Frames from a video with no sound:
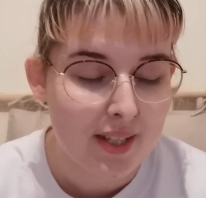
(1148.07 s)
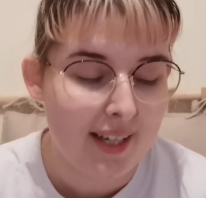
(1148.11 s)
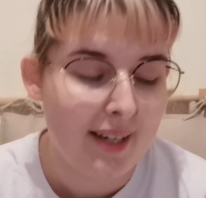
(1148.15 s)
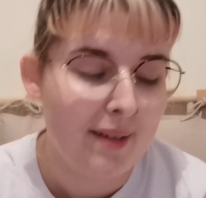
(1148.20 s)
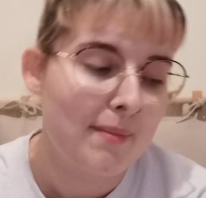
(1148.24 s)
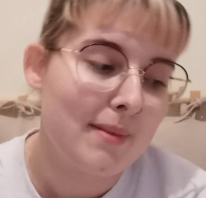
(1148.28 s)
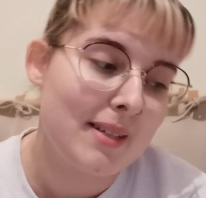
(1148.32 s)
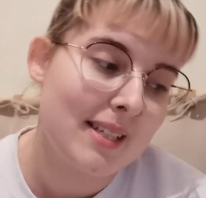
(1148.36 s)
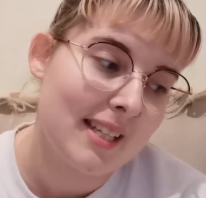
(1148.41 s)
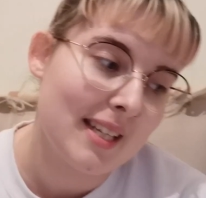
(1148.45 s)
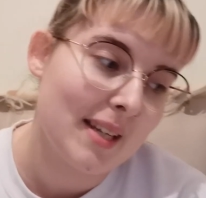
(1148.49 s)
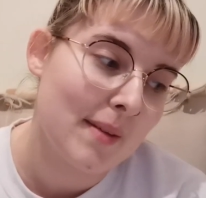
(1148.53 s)
I
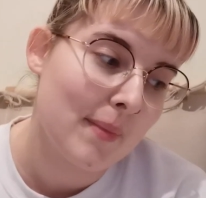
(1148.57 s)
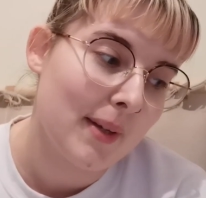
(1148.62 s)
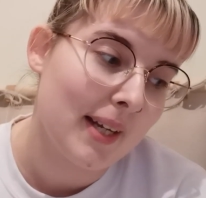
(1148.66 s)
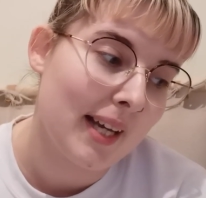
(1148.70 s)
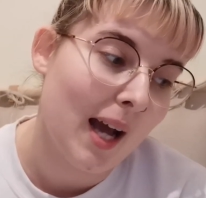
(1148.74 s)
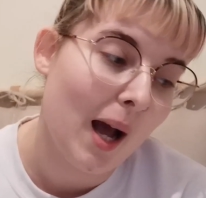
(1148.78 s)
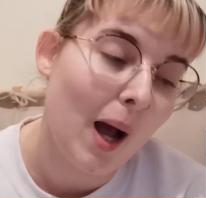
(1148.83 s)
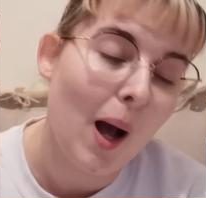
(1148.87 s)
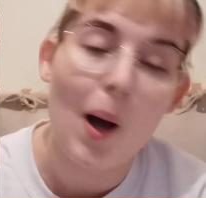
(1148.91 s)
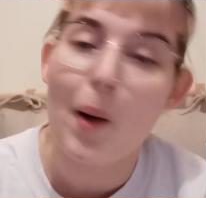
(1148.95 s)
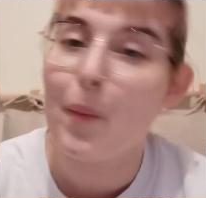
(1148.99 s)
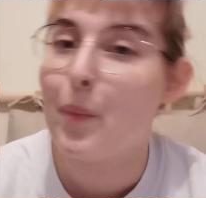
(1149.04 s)
am
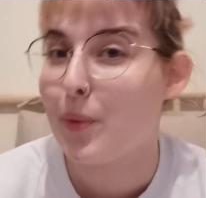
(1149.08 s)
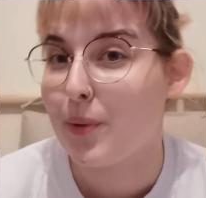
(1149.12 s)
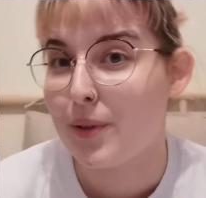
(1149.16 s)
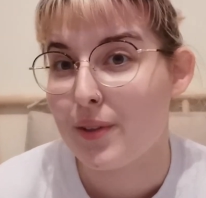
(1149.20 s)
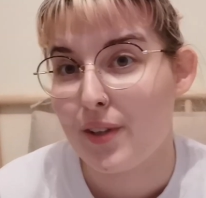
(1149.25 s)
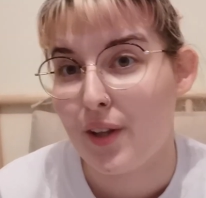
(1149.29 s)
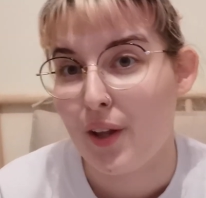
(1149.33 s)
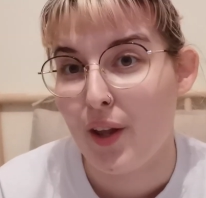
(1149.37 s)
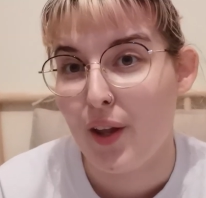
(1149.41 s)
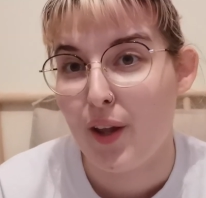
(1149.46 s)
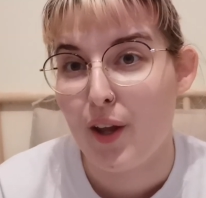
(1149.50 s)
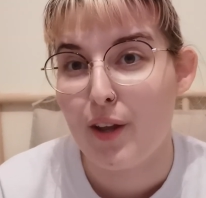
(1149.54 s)
teaming up
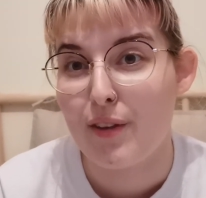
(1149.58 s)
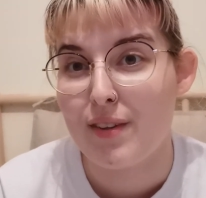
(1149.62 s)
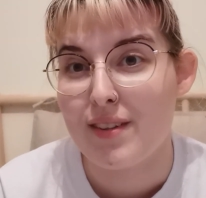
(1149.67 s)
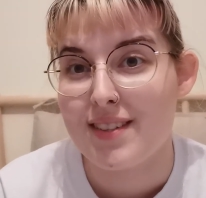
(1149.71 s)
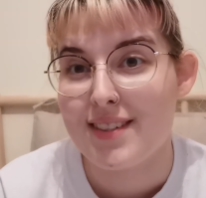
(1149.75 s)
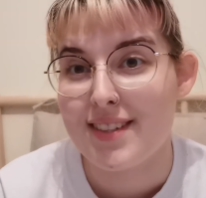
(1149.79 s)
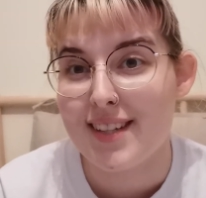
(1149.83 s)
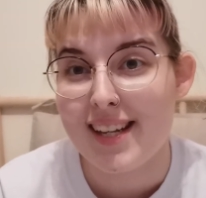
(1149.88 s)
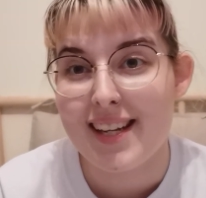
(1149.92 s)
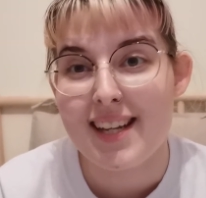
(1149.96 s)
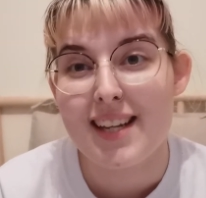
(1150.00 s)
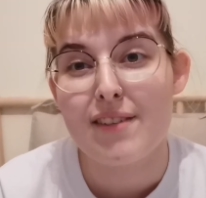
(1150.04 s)
with her
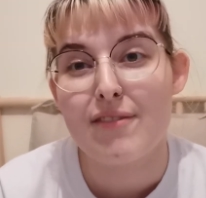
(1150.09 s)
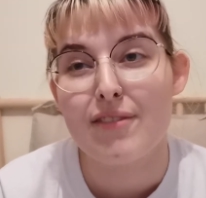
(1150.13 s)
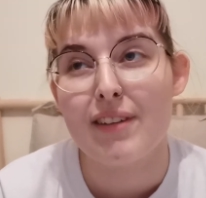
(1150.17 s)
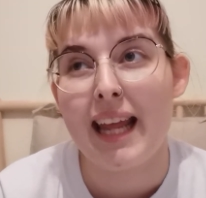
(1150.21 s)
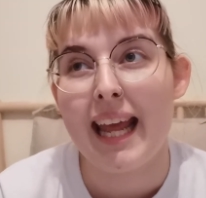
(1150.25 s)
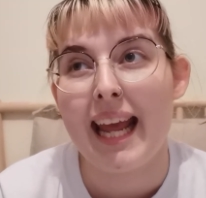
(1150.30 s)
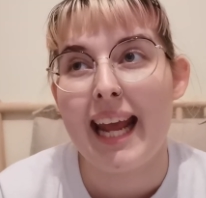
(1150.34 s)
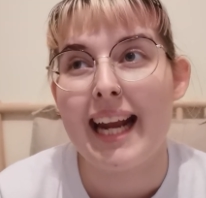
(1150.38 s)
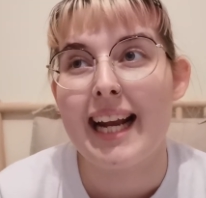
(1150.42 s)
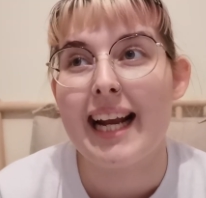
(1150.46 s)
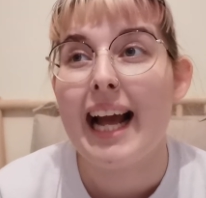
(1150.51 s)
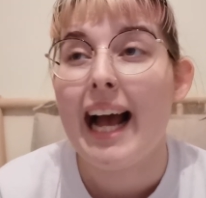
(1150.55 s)
this
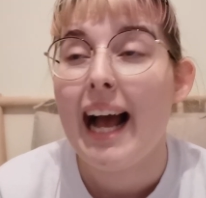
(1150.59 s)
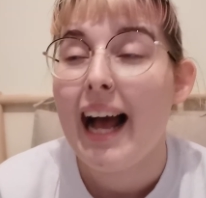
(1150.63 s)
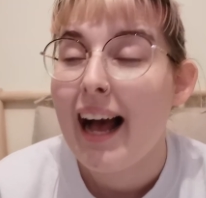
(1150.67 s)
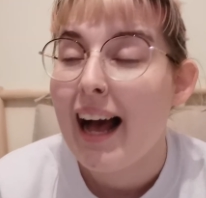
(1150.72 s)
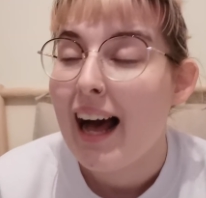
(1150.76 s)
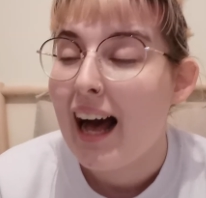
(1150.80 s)
evening.